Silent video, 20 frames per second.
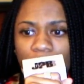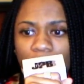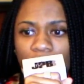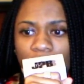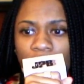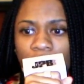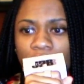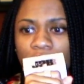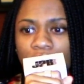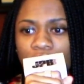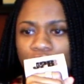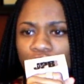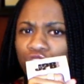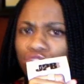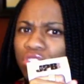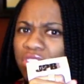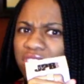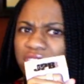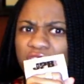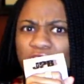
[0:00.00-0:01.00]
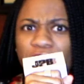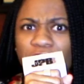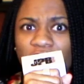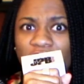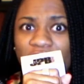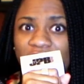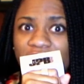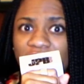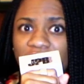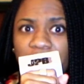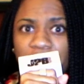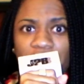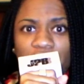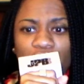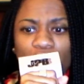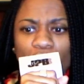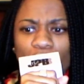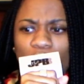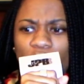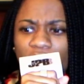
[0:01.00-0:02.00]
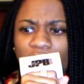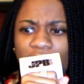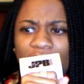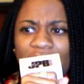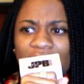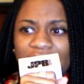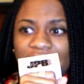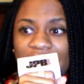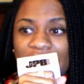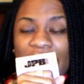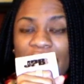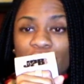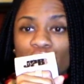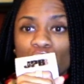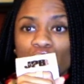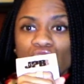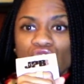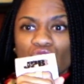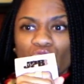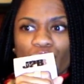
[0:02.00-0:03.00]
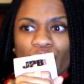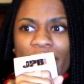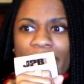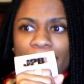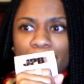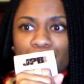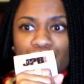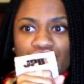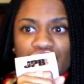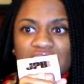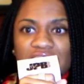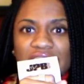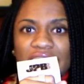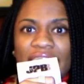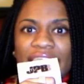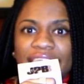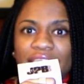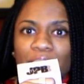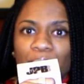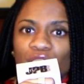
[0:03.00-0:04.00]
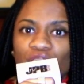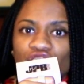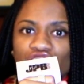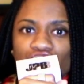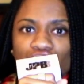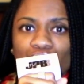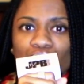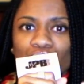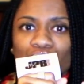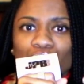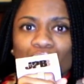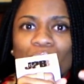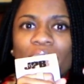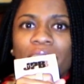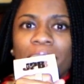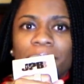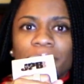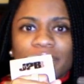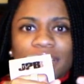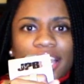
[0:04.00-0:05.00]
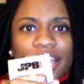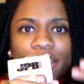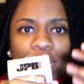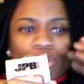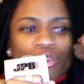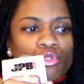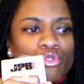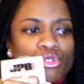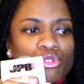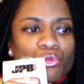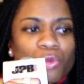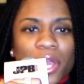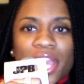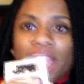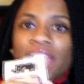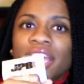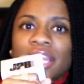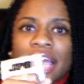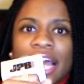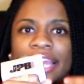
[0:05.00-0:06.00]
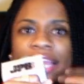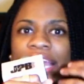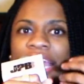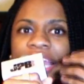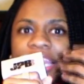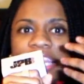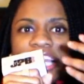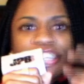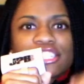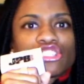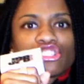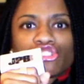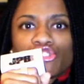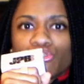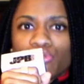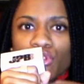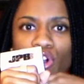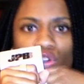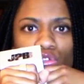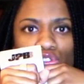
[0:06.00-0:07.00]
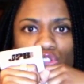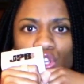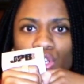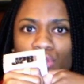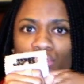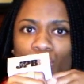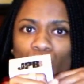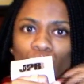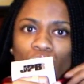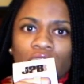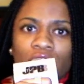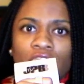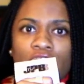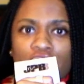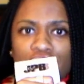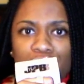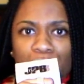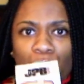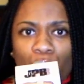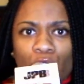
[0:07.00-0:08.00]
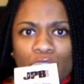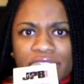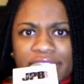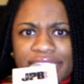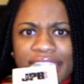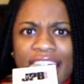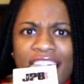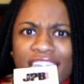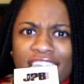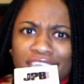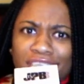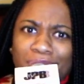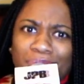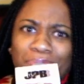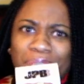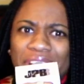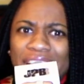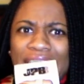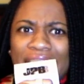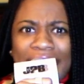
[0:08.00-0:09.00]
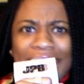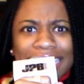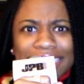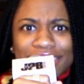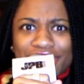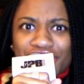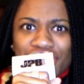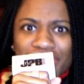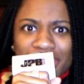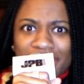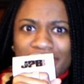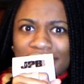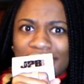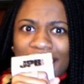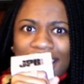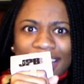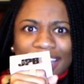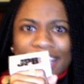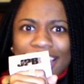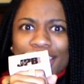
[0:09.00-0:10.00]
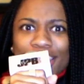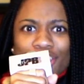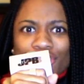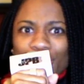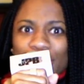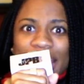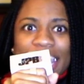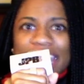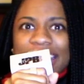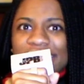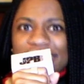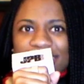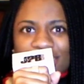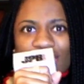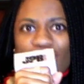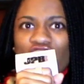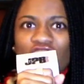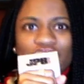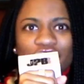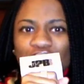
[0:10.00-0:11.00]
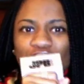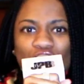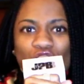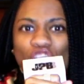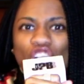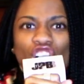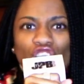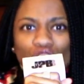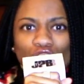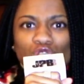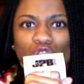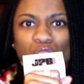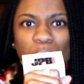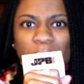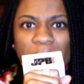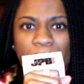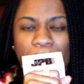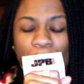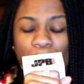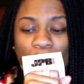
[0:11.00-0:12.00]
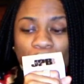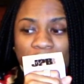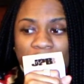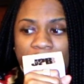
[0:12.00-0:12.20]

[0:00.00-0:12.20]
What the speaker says: And you can still find their video online. And I used to rap just like them, because you emulate who you hear, like things that you know. So you know the Lost Boys, Nas, B.I.G., like Gangsta, you know, all those people.